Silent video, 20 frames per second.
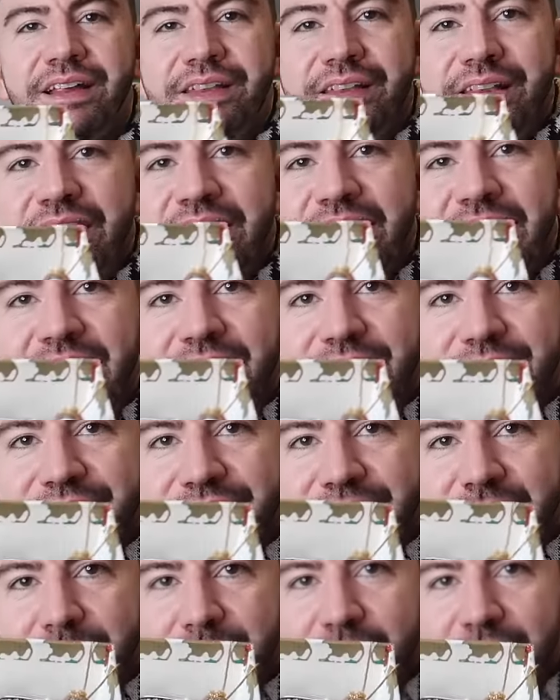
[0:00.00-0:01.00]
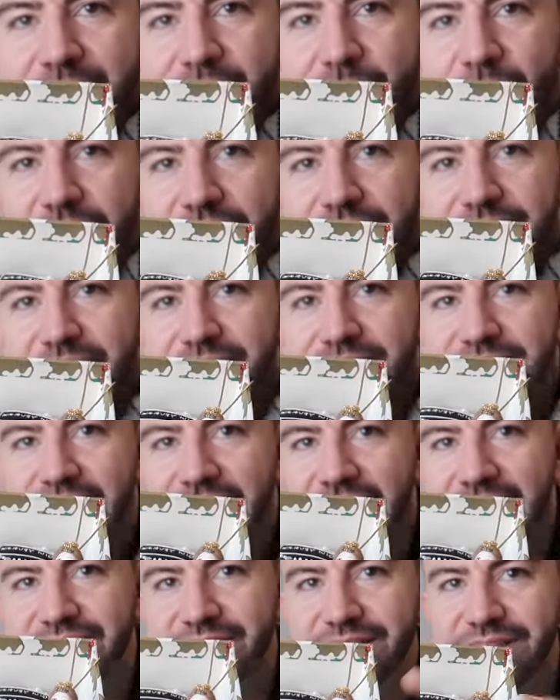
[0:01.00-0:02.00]
the fabric ones,
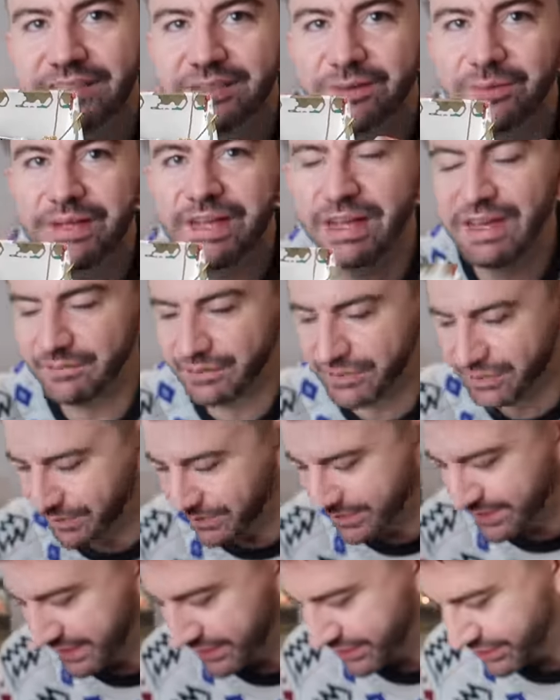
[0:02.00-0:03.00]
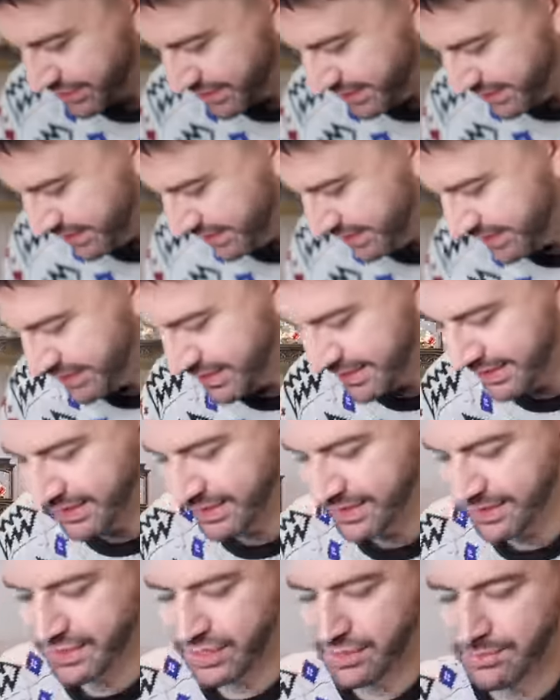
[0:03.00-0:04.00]
and we have a new addition.
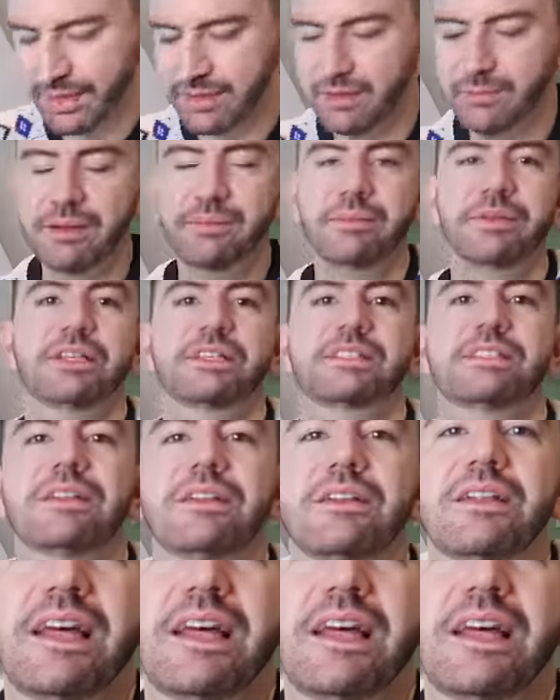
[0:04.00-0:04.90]
You may remember this little